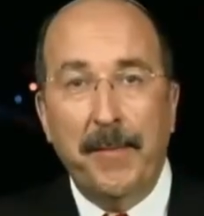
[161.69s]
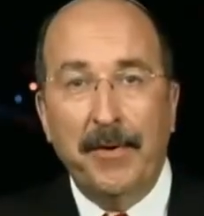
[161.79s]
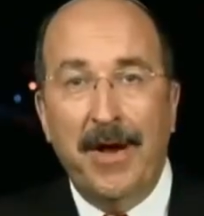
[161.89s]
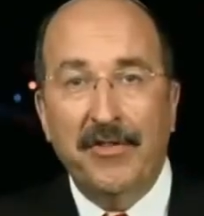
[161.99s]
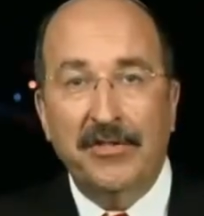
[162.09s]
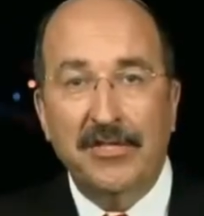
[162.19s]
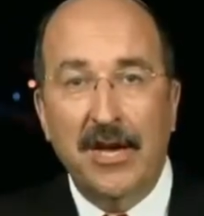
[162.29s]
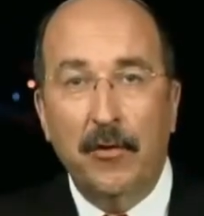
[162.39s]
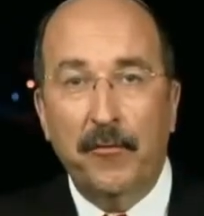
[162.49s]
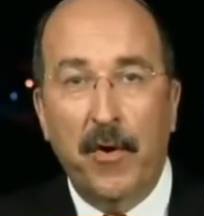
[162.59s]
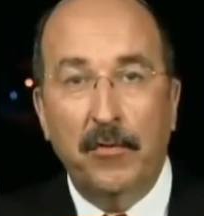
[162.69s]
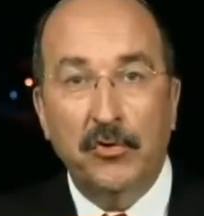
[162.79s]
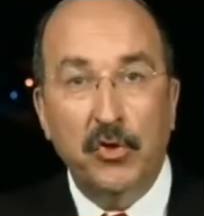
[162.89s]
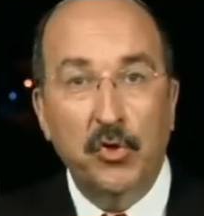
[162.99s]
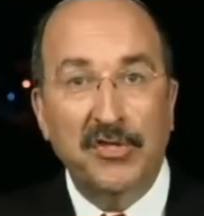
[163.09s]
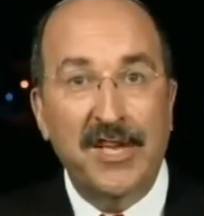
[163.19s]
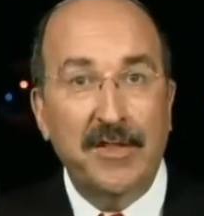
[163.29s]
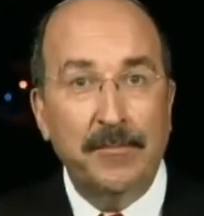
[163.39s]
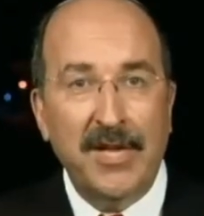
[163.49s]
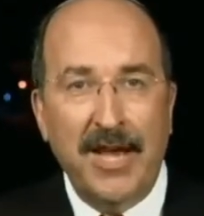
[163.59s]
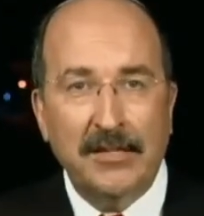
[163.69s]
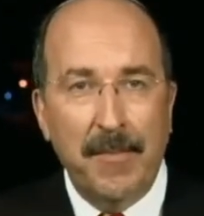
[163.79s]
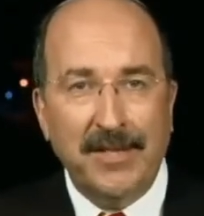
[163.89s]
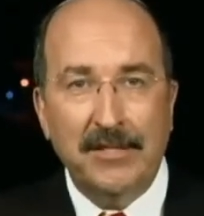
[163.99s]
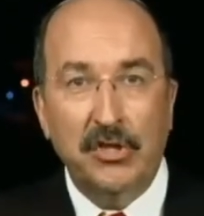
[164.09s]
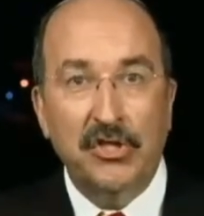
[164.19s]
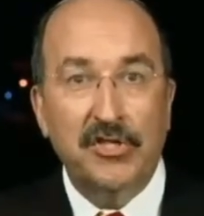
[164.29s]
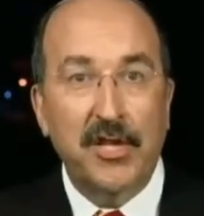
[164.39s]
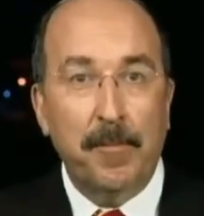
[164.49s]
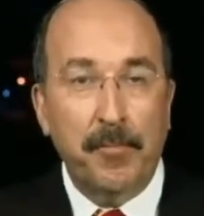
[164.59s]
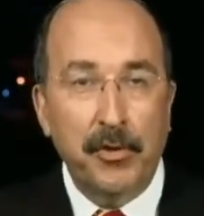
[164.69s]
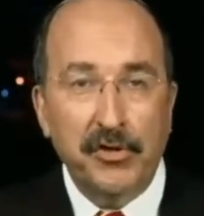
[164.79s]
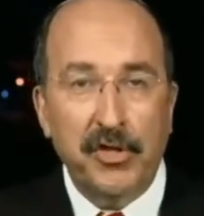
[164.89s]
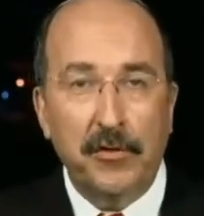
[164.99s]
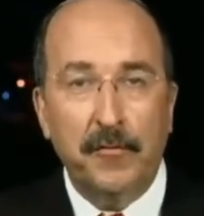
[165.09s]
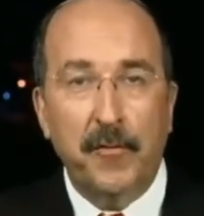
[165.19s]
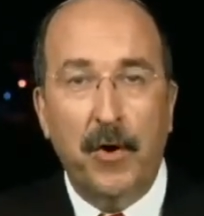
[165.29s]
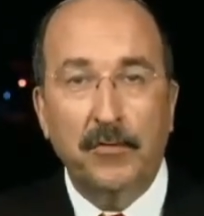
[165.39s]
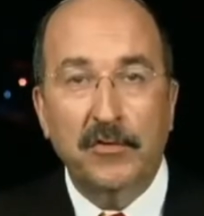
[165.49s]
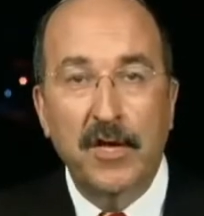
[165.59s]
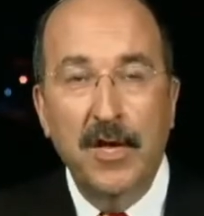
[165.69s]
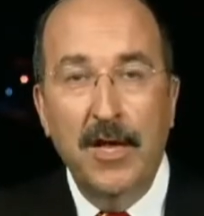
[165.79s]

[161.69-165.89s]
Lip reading: people on their cell phones. You send them text messages, their personal phones.